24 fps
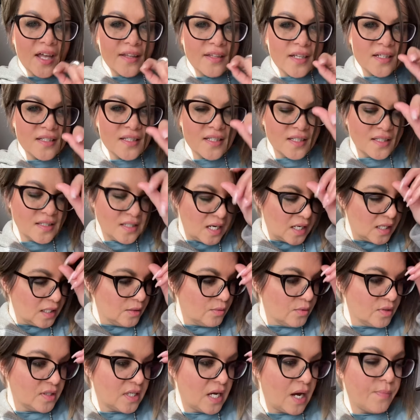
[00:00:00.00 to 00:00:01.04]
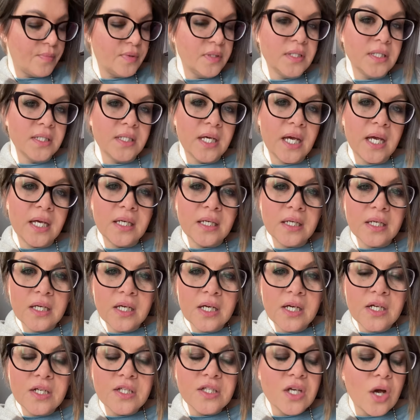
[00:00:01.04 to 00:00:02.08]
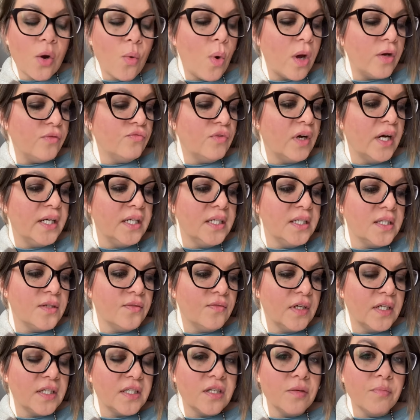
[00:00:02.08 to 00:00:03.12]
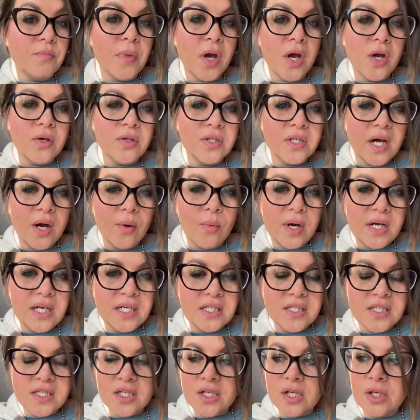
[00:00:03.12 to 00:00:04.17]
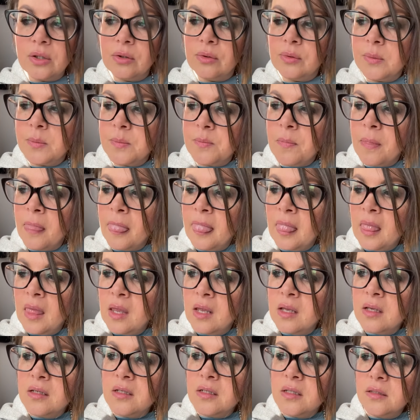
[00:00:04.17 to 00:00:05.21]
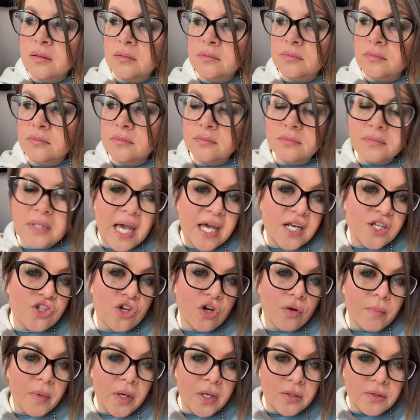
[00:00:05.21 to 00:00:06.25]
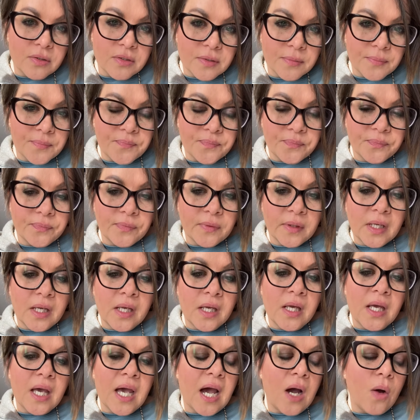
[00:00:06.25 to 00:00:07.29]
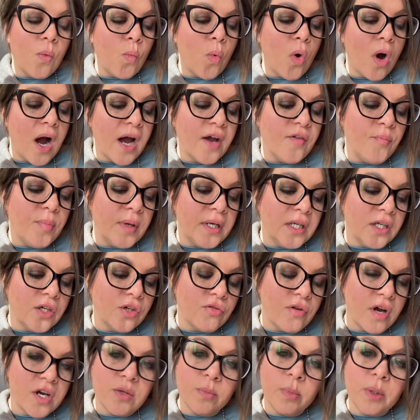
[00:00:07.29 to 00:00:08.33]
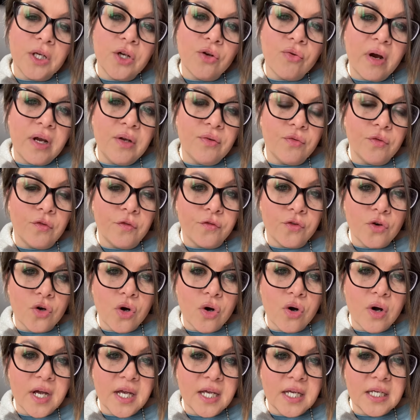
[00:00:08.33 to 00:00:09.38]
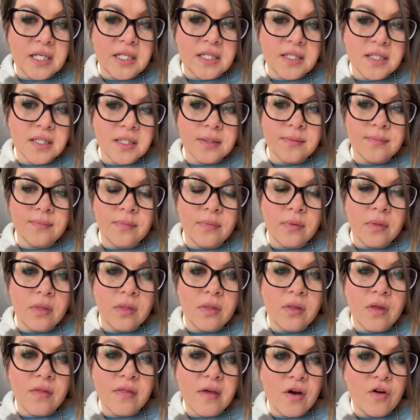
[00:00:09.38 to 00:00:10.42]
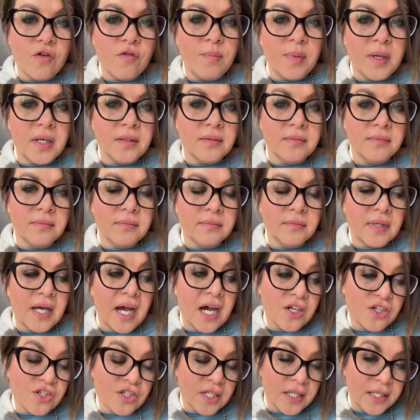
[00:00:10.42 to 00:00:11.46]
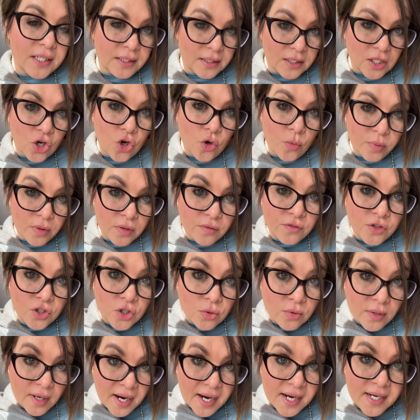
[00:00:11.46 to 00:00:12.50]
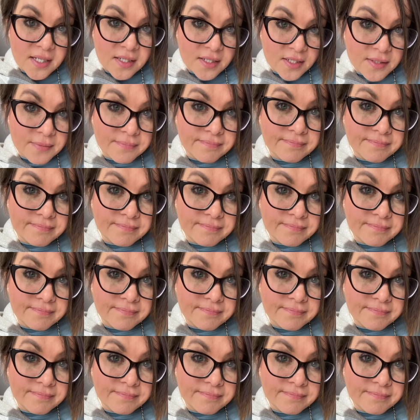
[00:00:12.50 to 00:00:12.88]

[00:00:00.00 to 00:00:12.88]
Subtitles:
that's exactly what's happened today. So I went right into victim mode. I went into hedgehog mode. And what I've been incredibly grateful for is that there have been actually a couple of you guys